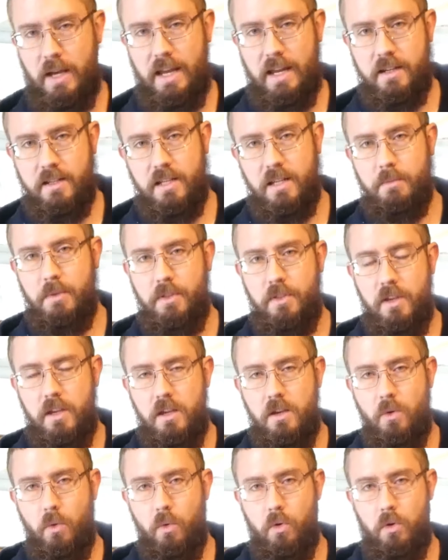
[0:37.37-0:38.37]
a
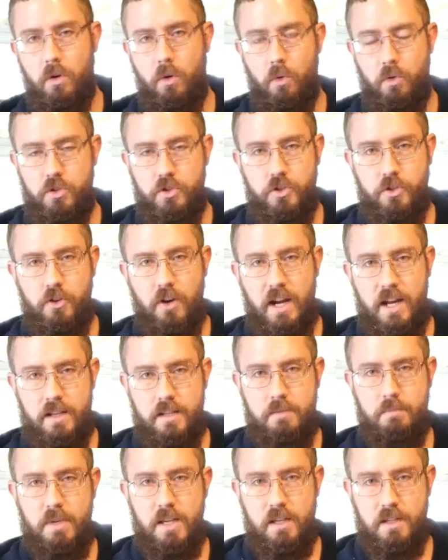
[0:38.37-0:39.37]
timothy or orchard
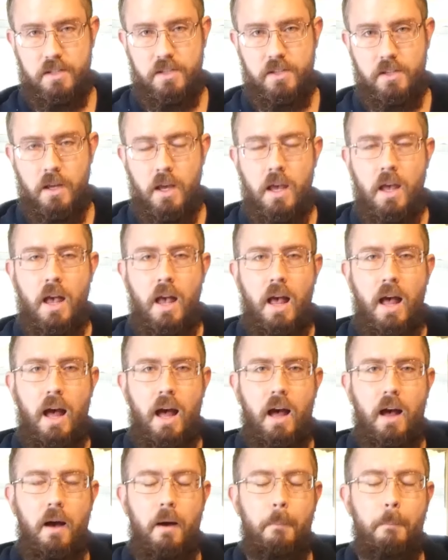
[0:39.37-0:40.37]
grass mix.
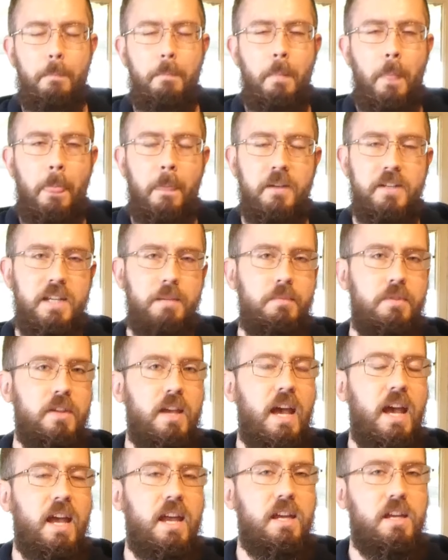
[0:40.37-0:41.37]
The timothy
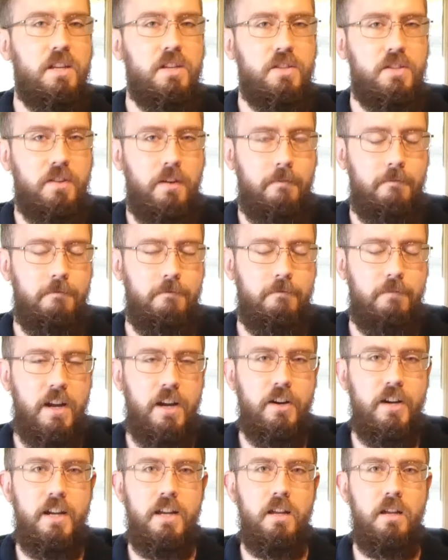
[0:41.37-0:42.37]
hay is
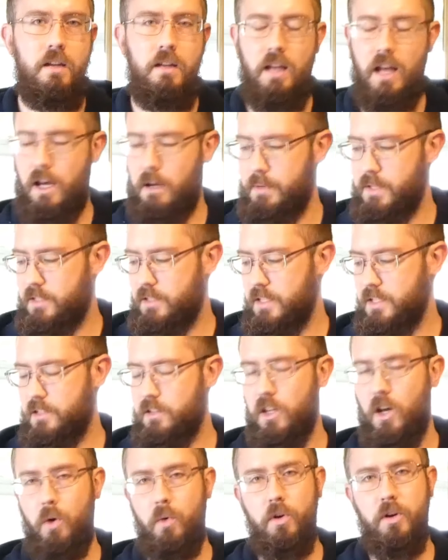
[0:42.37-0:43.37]
is
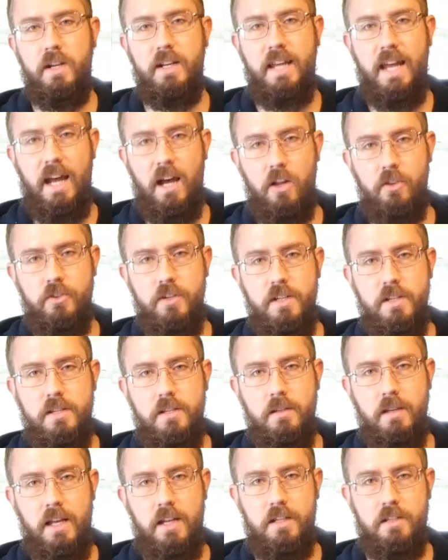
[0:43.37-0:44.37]
lower in
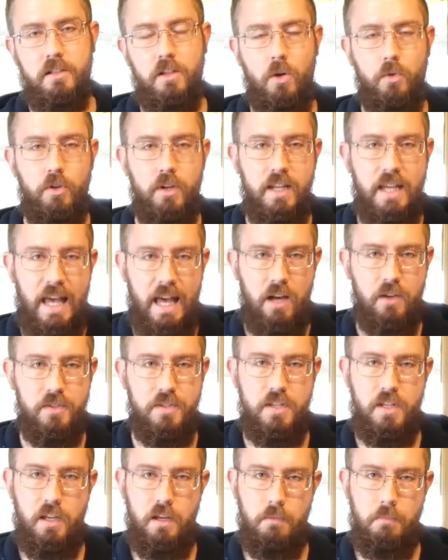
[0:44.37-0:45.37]
calories and it's lower in
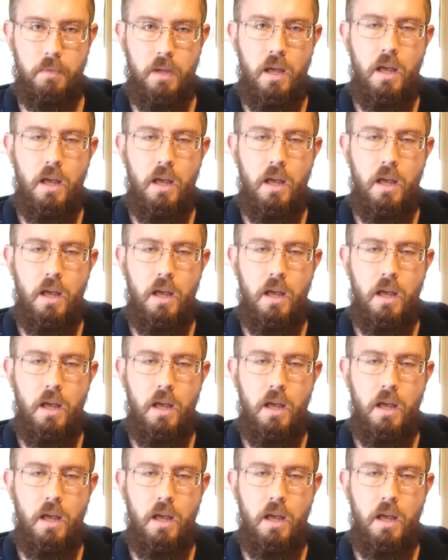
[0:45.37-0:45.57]
calcium.